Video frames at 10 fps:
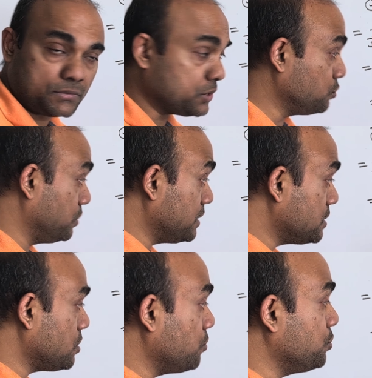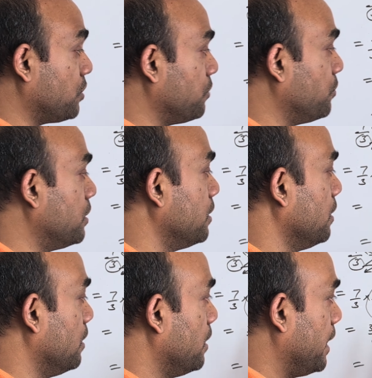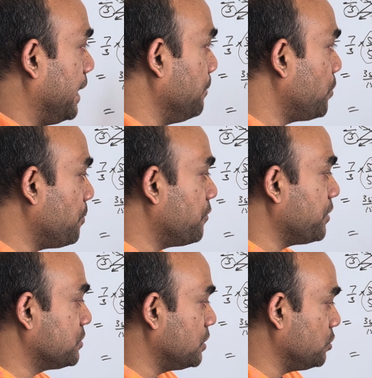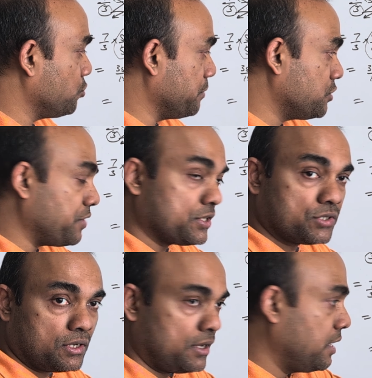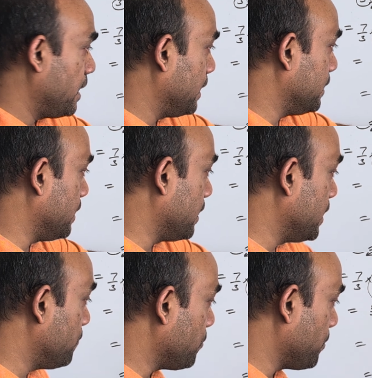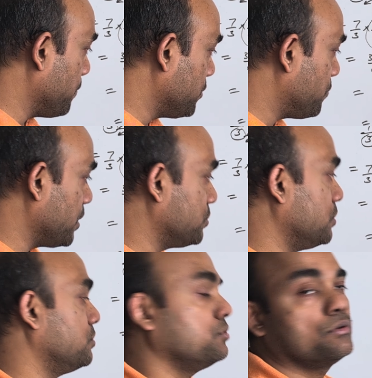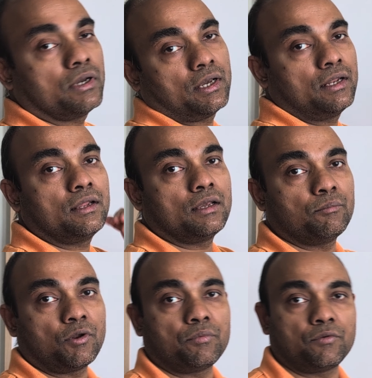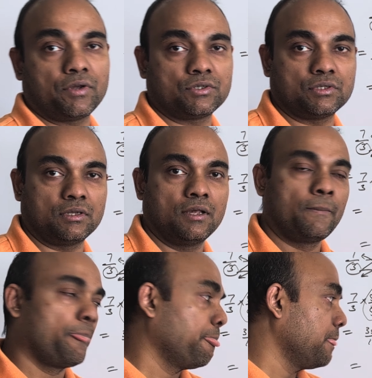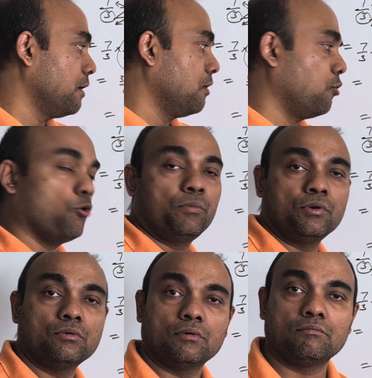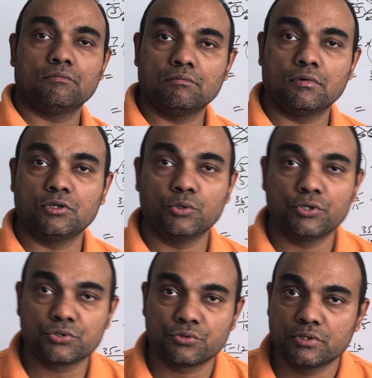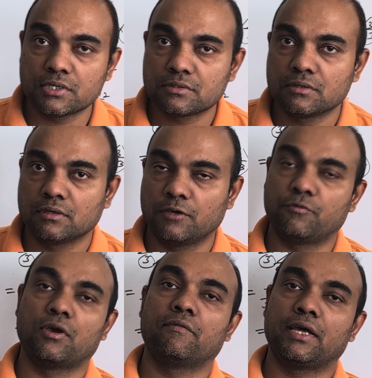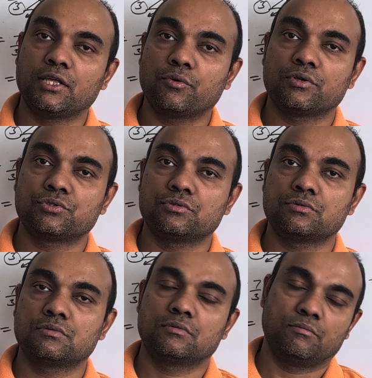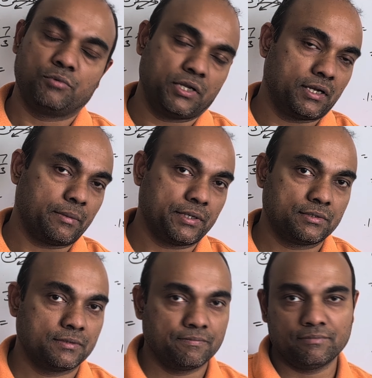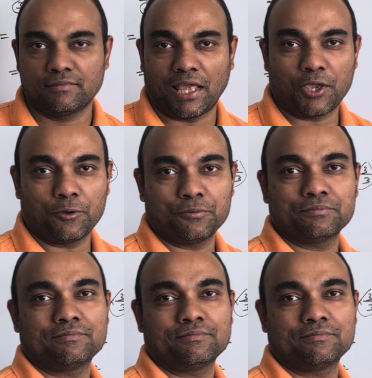So this is how you convert an improper fraction into a mixed fraction, and then again from a mixed fraction to an improper fraction. Hope you understood this. If you have any questions, put in comments. Thank you.